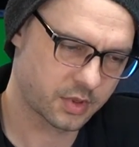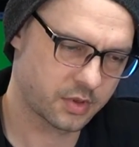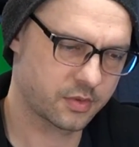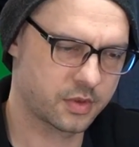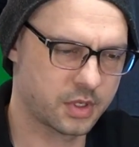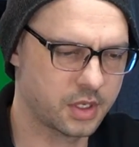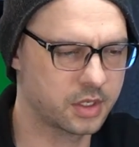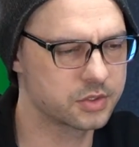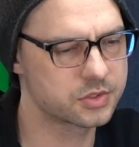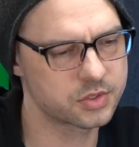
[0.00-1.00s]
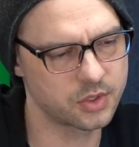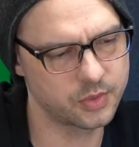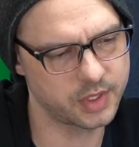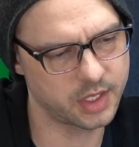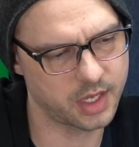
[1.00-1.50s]
Okay, so
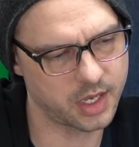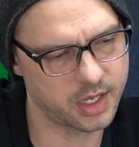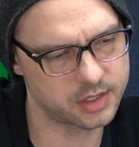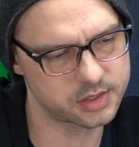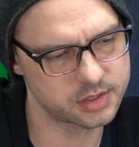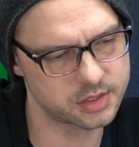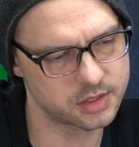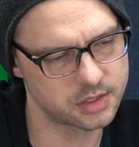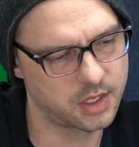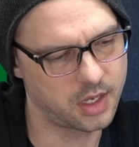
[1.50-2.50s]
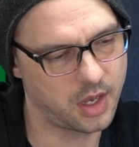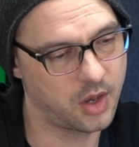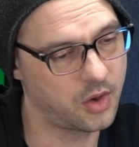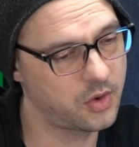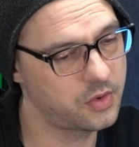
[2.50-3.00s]
we got,
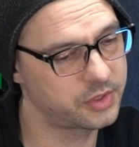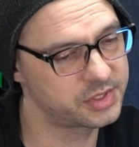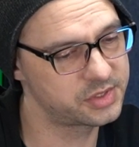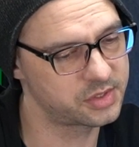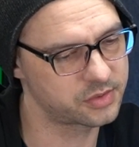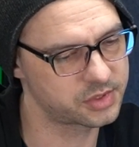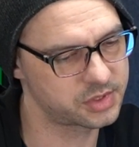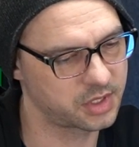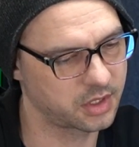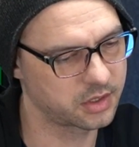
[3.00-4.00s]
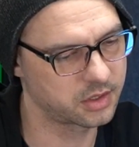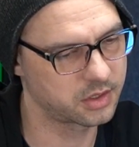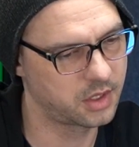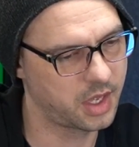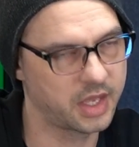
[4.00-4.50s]
oh, this is interesting.
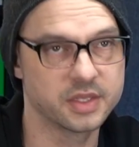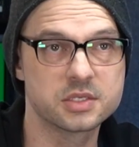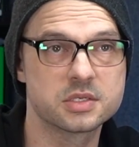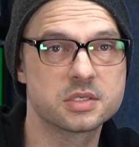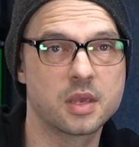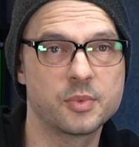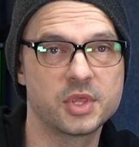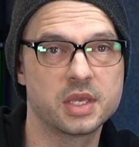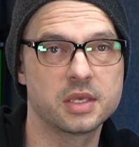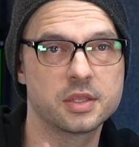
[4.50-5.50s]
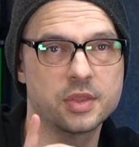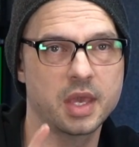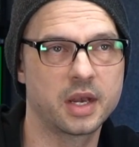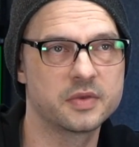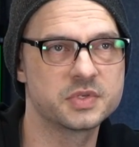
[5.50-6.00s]
And this is something
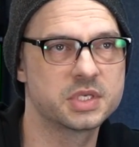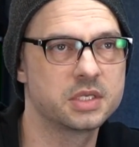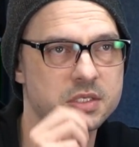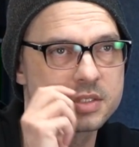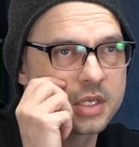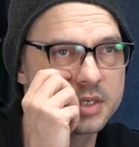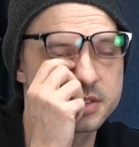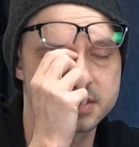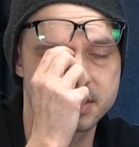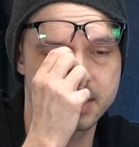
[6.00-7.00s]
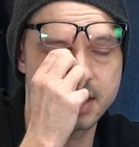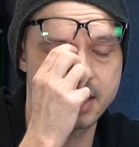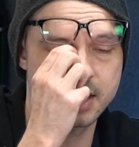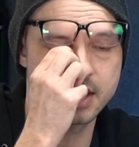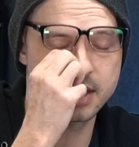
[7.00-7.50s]
that I've seen discussed,
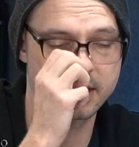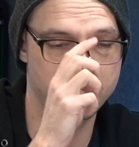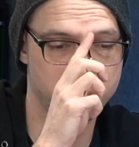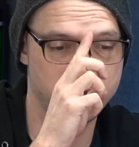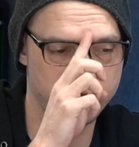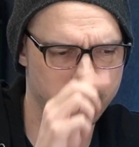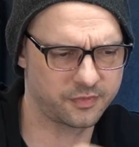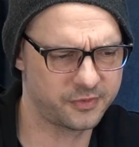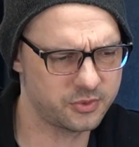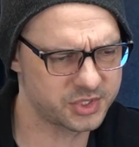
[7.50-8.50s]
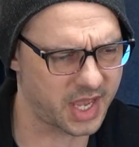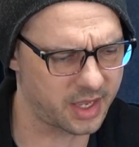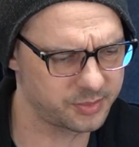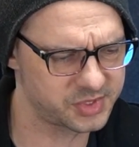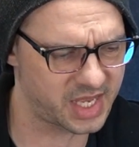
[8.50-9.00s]
a few
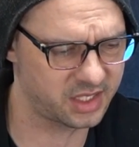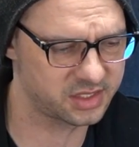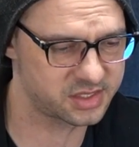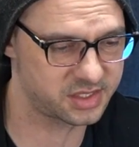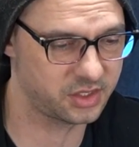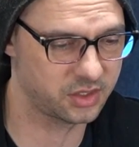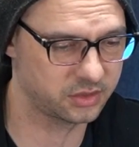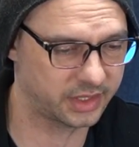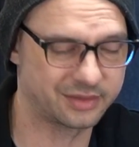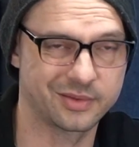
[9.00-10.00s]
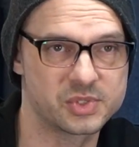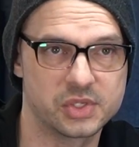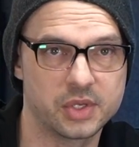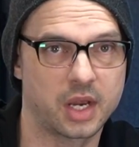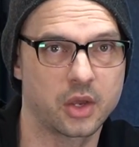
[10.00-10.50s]
times, and it's still like
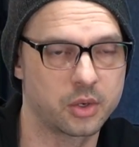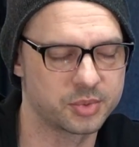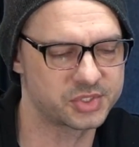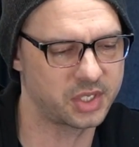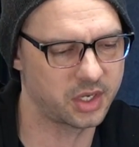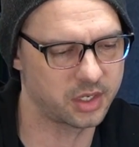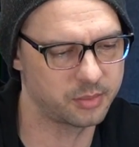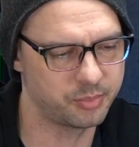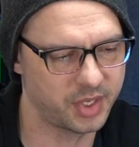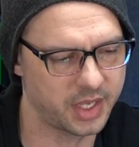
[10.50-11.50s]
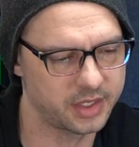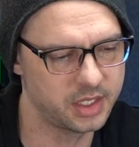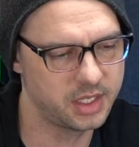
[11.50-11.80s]
still not 100% on it, but